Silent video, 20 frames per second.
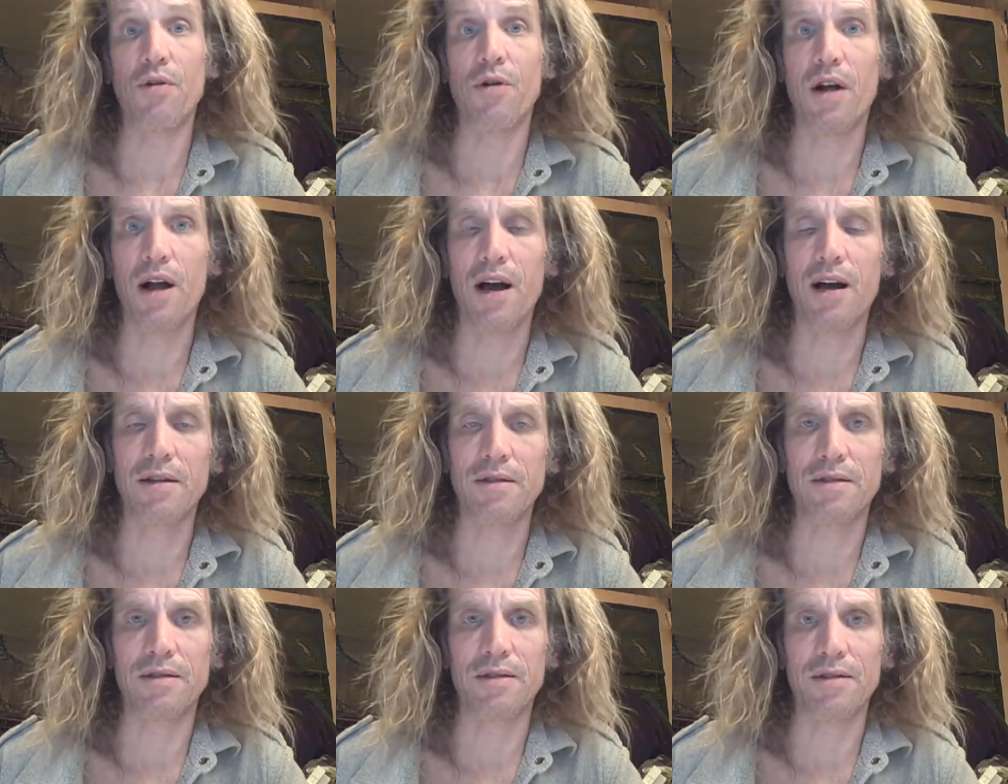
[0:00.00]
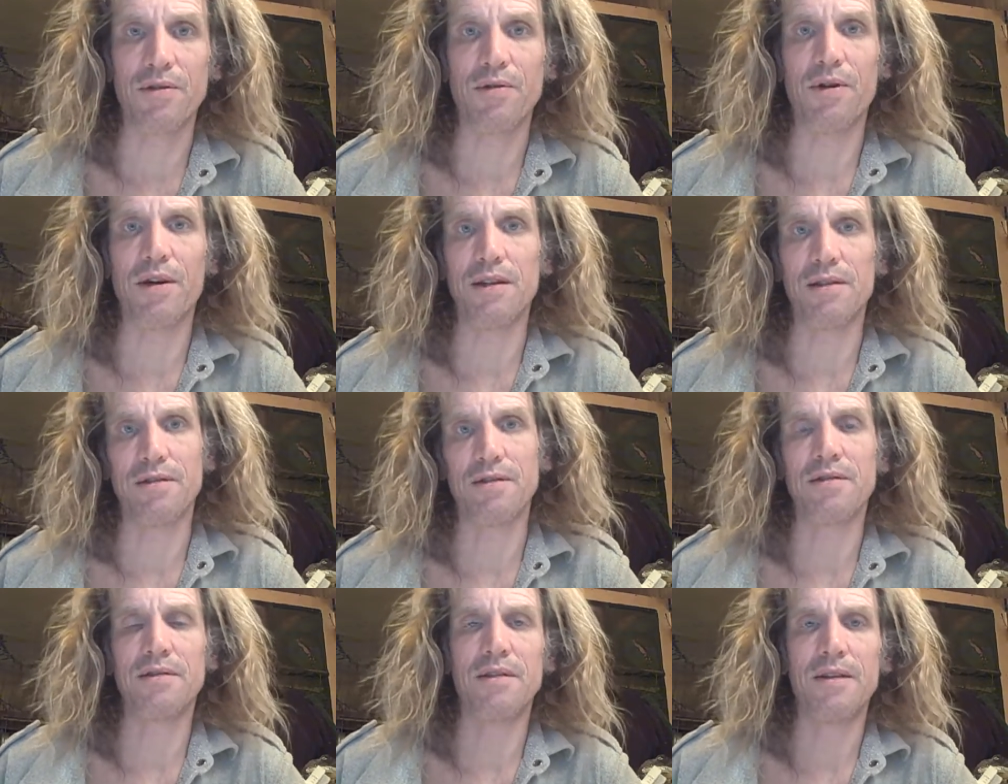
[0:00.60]

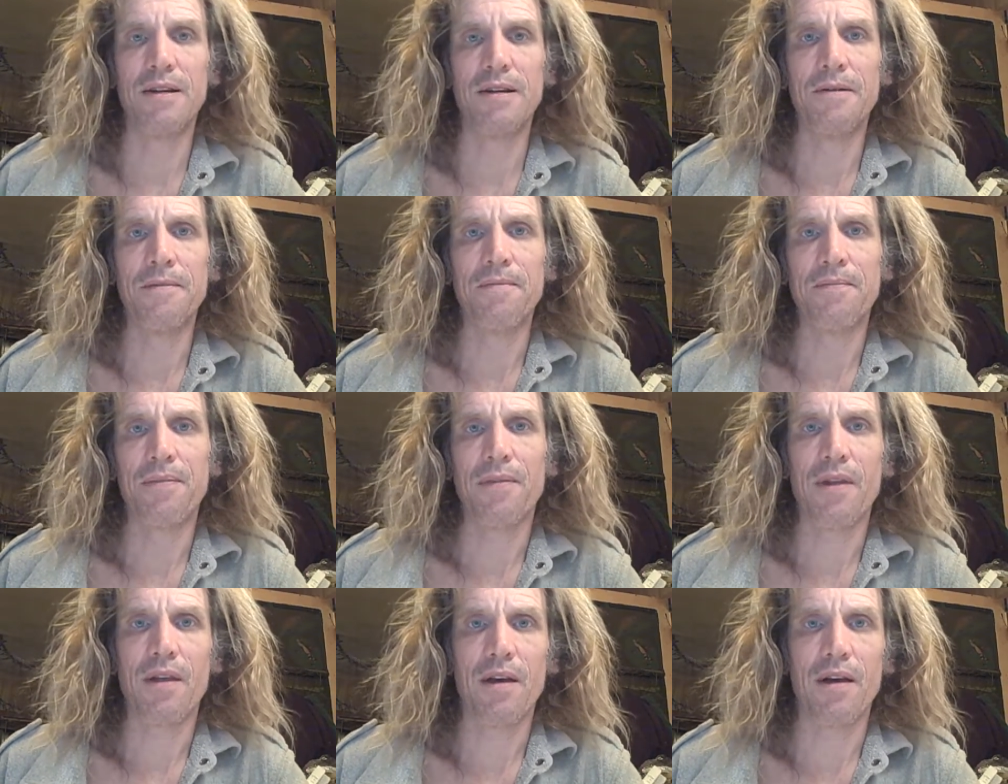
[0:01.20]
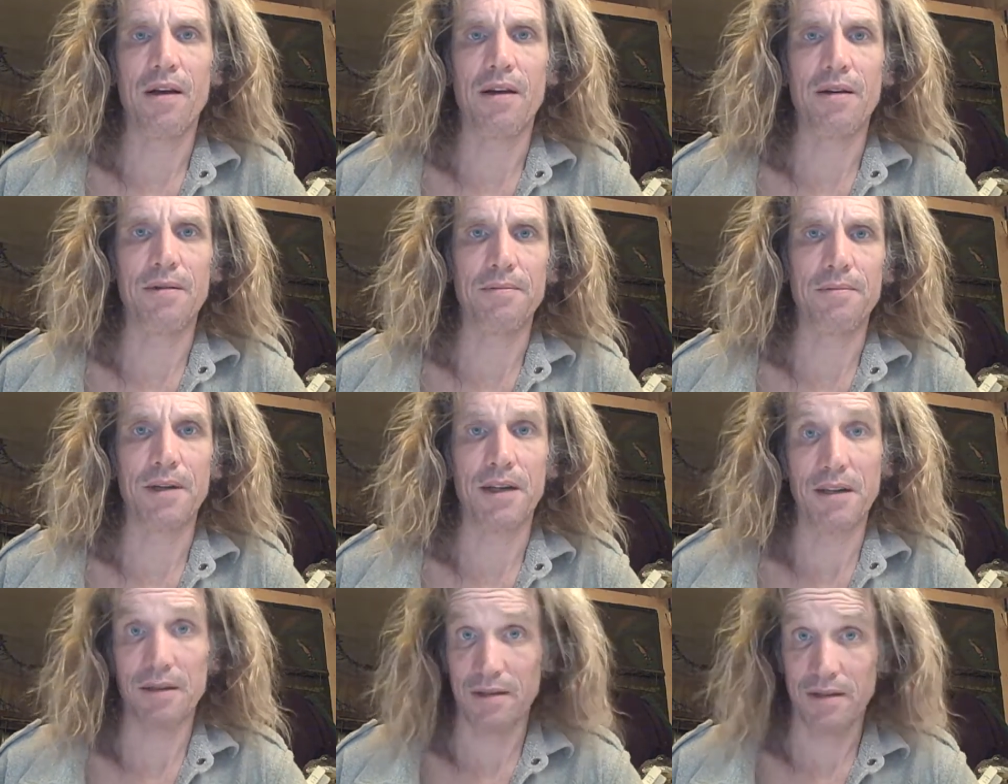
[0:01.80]
consequence,
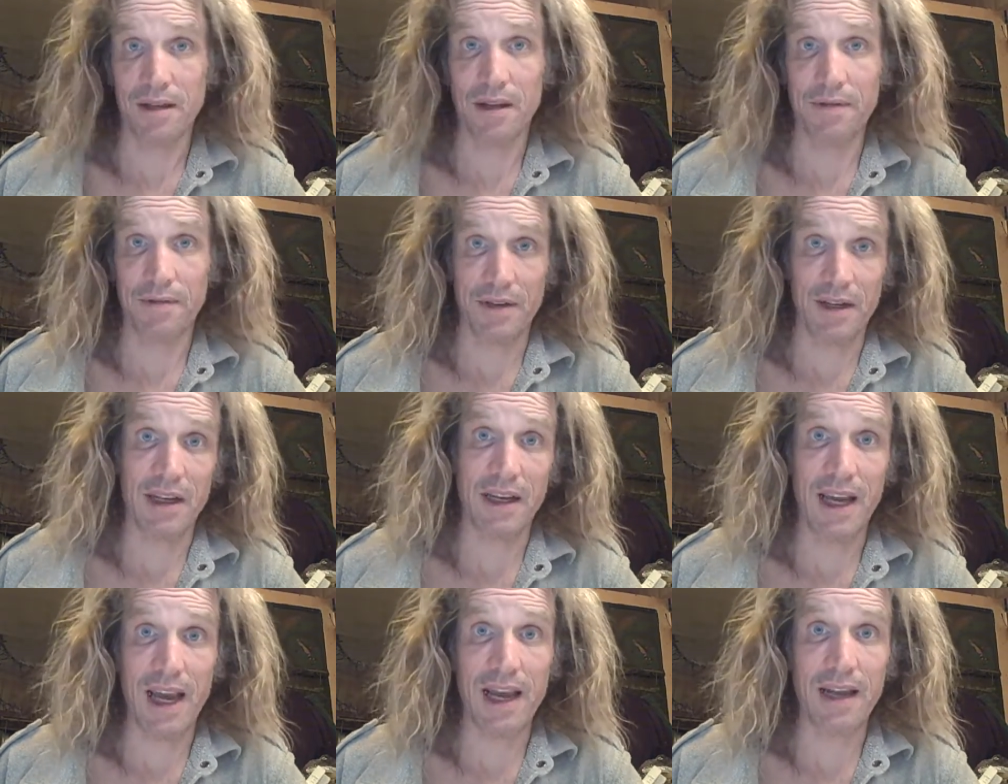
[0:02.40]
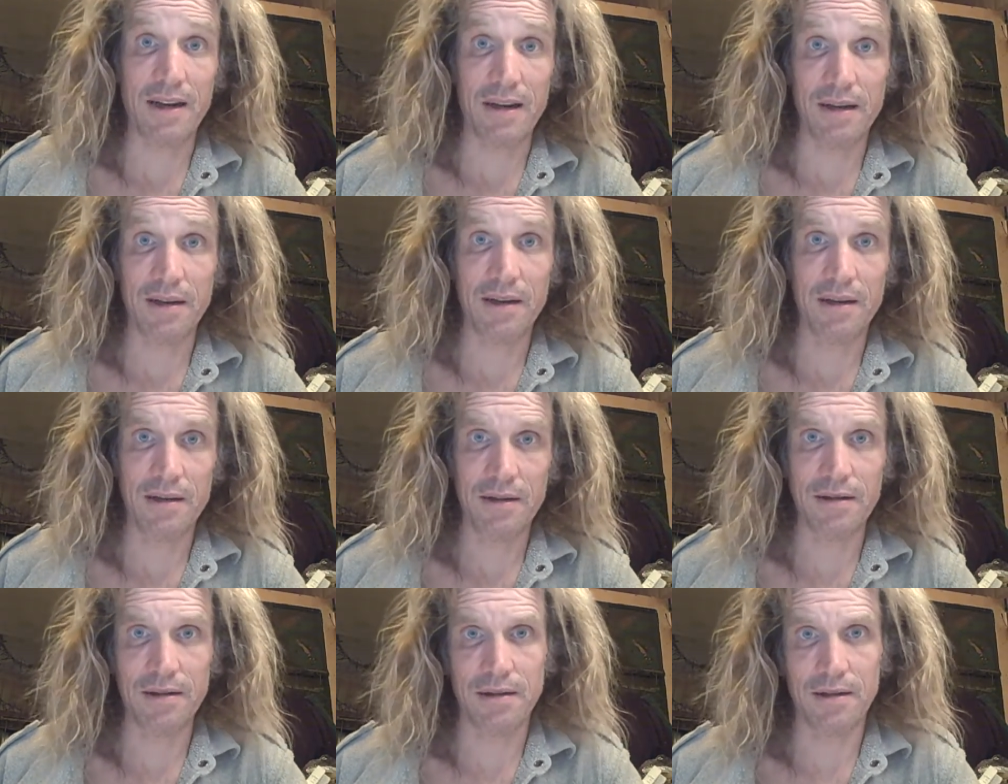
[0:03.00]
because they've negated
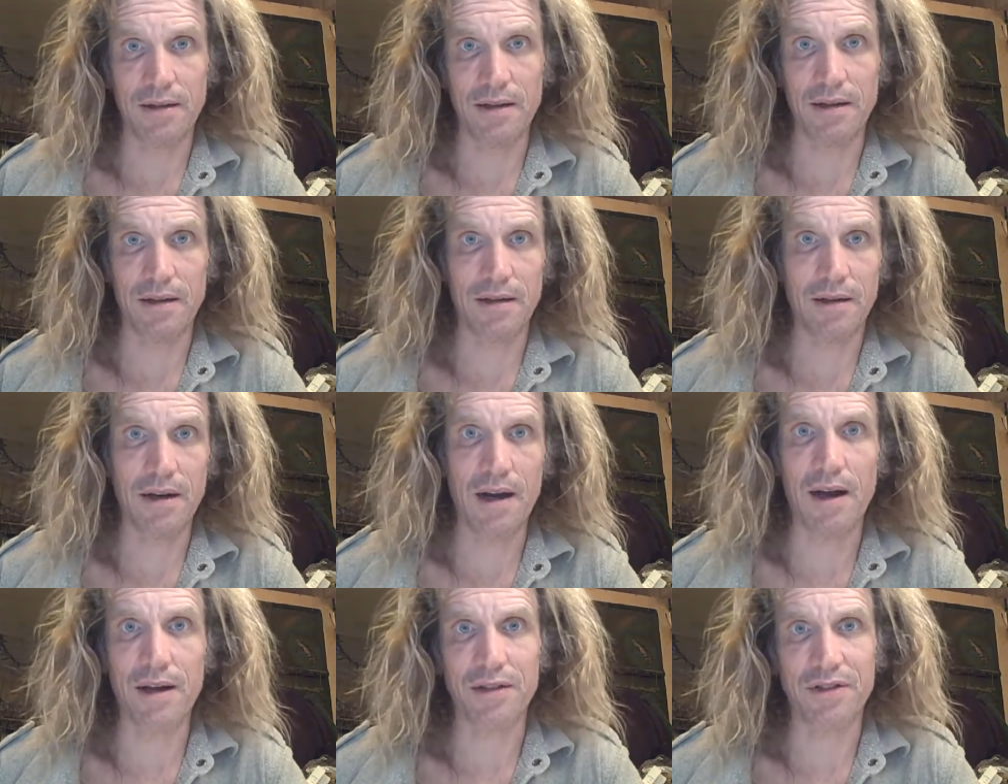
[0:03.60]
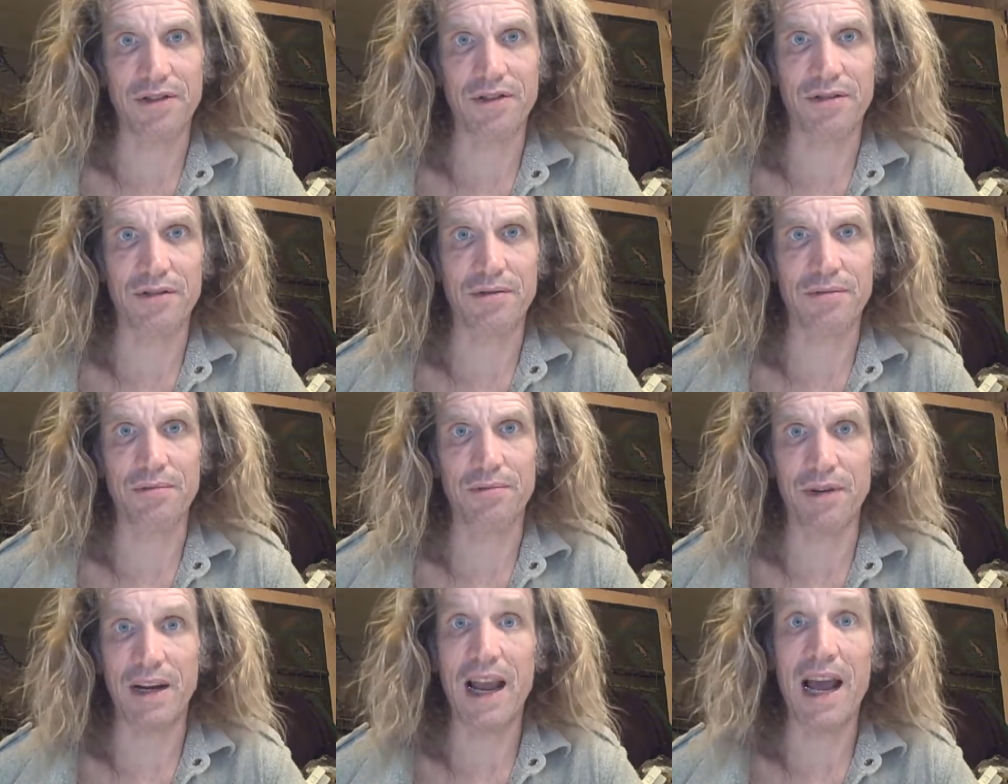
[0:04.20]
the conscious
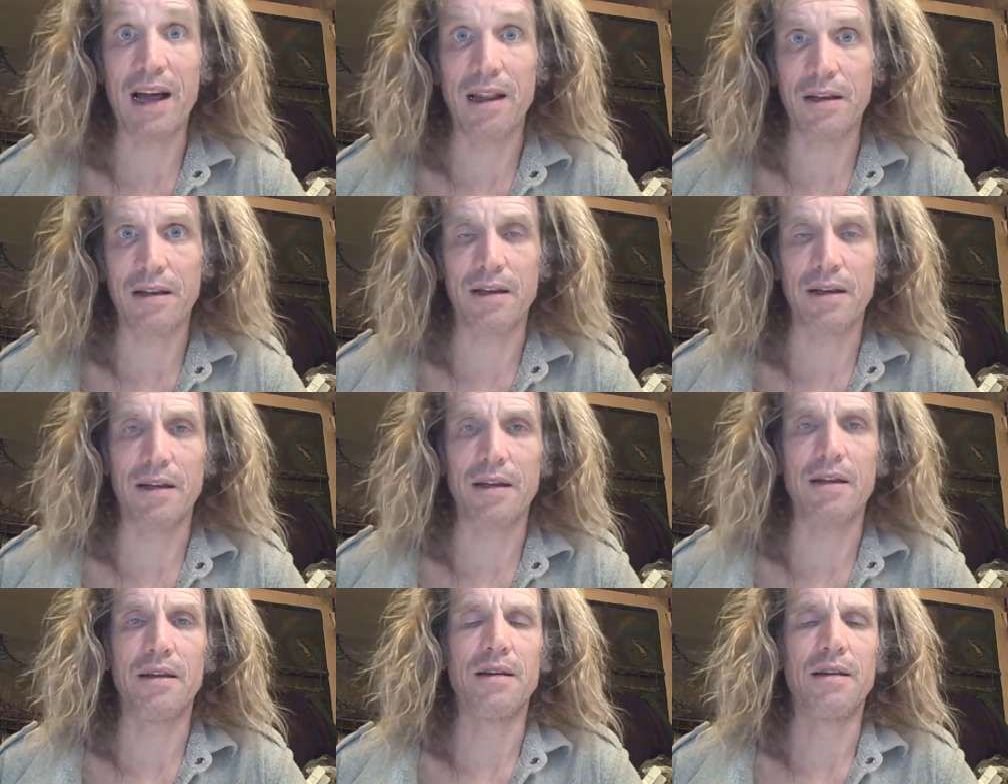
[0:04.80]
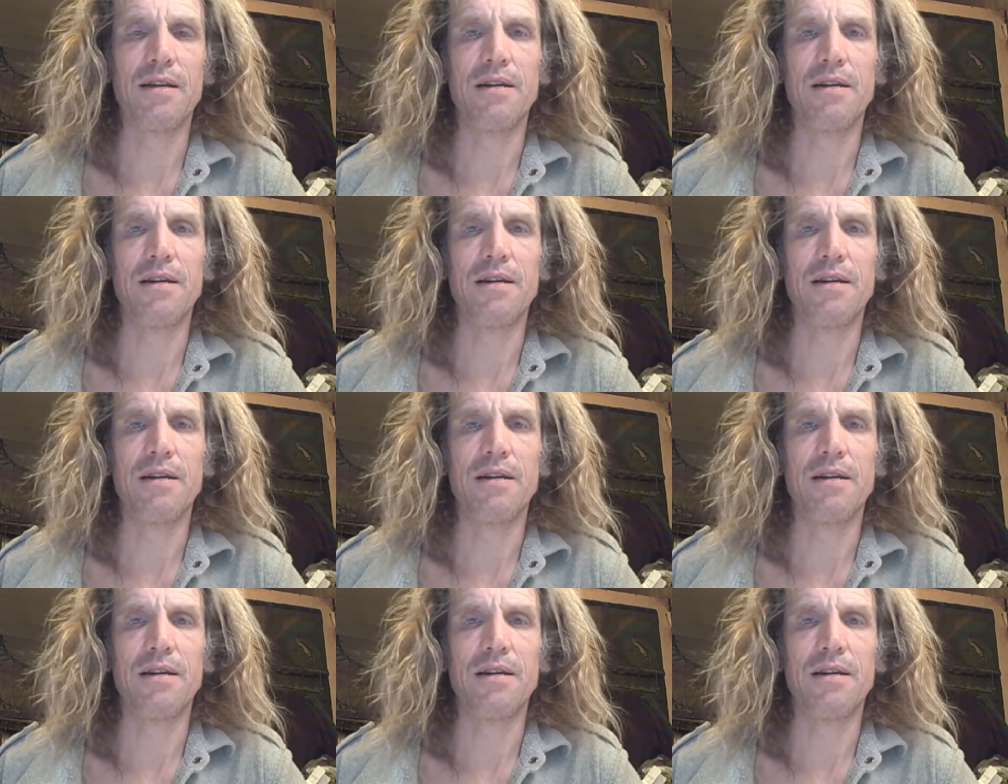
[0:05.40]
reality